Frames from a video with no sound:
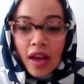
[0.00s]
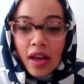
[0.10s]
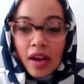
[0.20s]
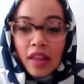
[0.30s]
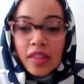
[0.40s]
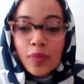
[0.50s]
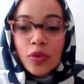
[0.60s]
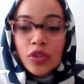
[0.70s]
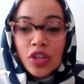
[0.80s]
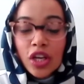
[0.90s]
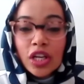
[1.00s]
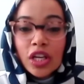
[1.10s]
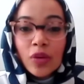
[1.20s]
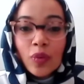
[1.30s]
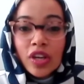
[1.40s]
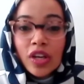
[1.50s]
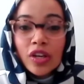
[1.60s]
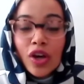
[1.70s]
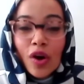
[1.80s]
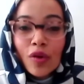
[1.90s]
And I think particularly within
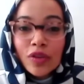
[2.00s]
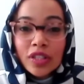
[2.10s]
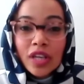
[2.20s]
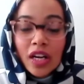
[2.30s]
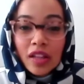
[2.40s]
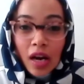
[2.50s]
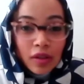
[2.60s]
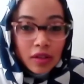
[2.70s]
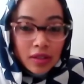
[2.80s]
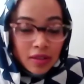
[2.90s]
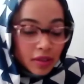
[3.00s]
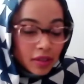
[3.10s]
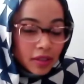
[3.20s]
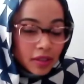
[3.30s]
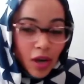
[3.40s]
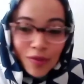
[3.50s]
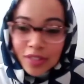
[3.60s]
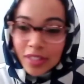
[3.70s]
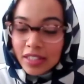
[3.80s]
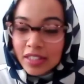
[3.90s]

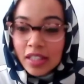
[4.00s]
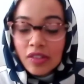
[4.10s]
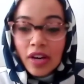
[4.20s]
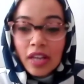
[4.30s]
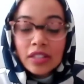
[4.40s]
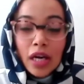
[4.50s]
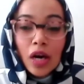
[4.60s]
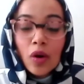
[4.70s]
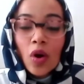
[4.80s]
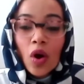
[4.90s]
COVID-19 right now,